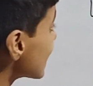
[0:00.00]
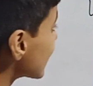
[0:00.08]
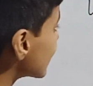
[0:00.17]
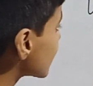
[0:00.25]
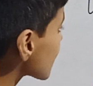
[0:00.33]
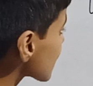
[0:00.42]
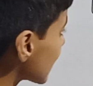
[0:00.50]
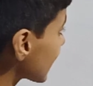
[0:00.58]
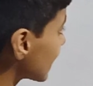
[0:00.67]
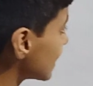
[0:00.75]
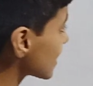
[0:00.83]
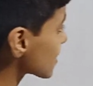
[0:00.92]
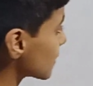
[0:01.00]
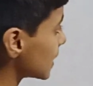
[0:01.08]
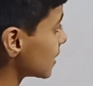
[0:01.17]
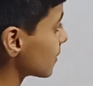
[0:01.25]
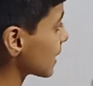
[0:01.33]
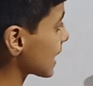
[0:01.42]
And just like in this
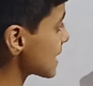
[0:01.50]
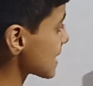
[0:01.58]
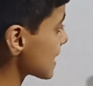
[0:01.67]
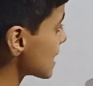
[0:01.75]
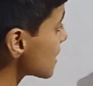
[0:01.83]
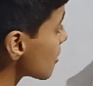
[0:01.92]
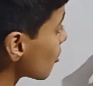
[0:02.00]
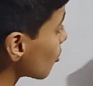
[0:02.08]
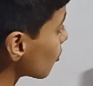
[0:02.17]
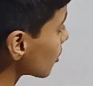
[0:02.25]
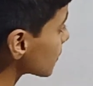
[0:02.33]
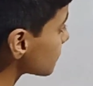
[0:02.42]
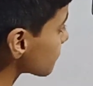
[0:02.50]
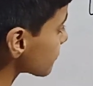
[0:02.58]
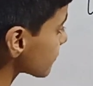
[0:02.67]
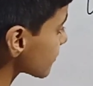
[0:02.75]
video we can see over,